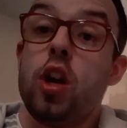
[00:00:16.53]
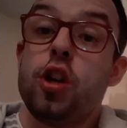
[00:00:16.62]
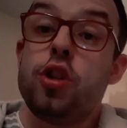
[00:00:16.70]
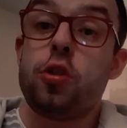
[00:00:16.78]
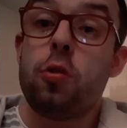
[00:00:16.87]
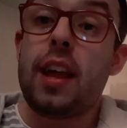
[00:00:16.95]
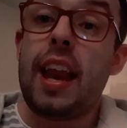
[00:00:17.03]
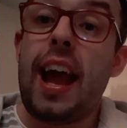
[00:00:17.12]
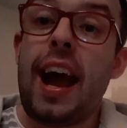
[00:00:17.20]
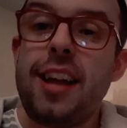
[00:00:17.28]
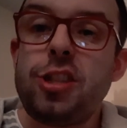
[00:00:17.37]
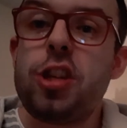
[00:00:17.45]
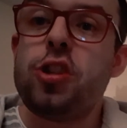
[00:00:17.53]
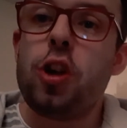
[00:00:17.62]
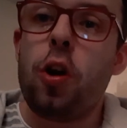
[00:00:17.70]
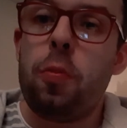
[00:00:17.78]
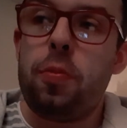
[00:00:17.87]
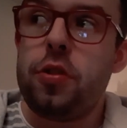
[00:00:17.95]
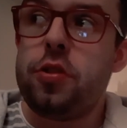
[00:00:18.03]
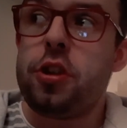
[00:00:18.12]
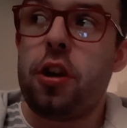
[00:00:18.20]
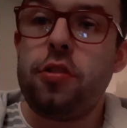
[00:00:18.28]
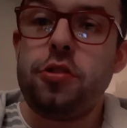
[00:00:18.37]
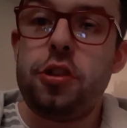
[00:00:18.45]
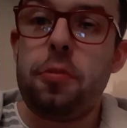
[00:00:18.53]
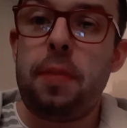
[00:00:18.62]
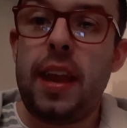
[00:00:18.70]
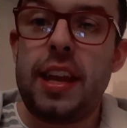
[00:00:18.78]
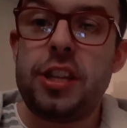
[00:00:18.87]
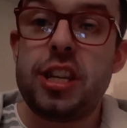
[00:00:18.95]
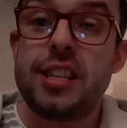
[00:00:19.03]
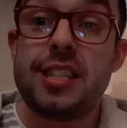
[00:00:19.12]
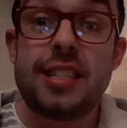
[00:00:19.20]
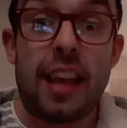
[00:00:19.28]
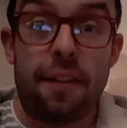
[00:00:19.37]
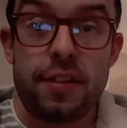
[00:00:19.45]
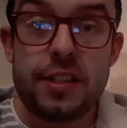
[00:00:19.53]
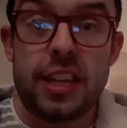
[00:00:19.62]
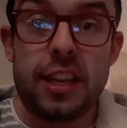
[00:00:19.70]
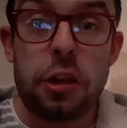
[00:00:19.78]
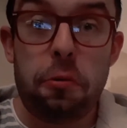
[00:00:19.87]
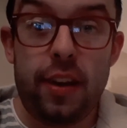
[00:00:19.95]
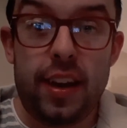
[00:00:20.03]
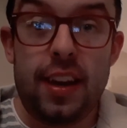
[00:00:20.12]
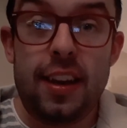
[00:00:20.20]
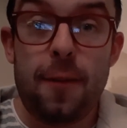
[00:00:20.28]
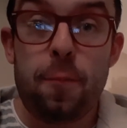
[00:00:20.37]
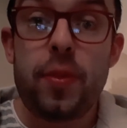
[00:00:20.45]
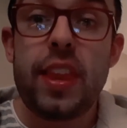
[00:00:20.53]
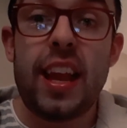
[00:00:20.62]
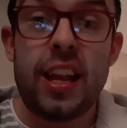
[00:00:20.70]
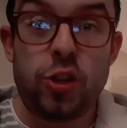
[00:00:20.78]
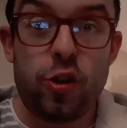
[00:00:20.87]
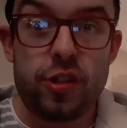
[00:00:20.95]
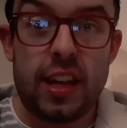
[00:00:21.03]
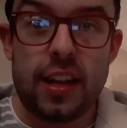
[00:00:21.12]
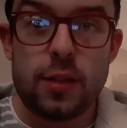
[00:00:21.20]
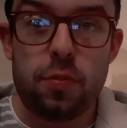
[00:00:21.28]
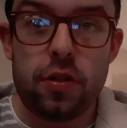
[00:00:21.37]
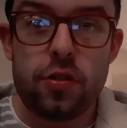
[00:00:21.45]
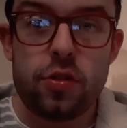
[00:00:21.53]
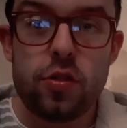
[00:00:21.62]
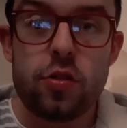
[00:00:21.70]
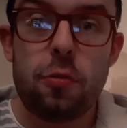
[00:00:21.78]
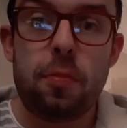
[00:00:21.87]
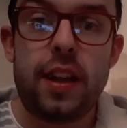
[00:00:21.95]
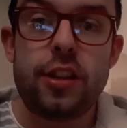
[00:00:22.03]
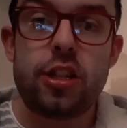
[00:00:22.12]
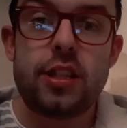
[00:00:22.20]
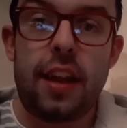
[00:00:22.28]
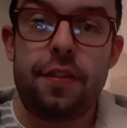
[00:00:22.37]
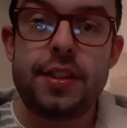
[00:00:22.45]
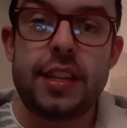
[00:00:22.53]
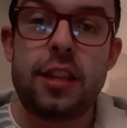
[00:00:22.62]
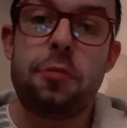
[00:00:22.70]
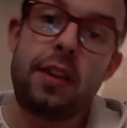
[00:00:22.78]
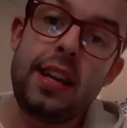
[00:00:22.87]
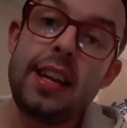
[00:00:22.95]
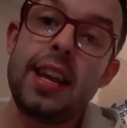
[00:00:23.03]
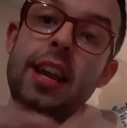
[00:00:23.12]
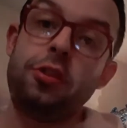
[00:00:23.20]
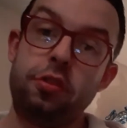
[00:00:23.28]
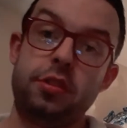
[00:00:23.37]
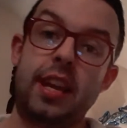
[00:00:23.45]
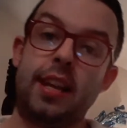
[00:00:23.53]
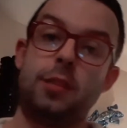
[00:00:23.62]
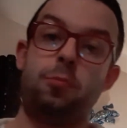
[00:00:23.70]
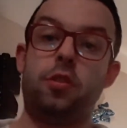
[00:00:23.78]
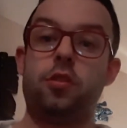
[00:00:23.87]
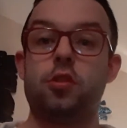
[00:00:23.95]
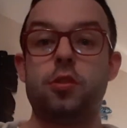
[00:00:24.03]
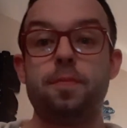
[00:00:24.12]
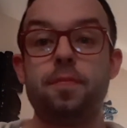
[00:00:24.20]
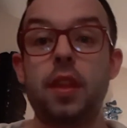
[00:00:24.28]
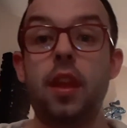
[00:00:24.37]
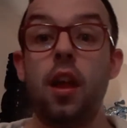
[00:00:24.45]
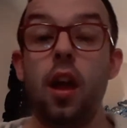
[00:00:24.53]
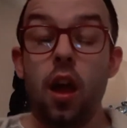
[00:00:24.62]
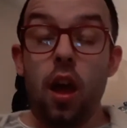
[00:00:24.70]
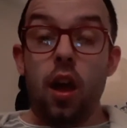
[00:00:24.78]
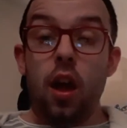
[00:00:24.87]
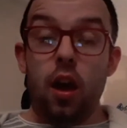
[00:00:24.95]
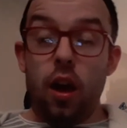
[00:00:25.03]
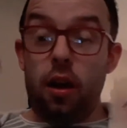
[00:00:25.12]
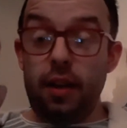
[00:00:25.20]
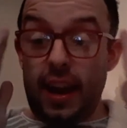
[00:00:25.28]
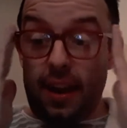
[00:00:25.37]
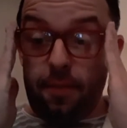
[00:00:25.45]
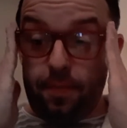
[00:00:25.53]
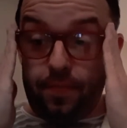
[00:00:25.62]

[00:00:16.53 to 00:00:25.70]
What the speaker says: So can I ask you to turn to page 73 in your textbooks. So page 73 in your textbooks. Okay.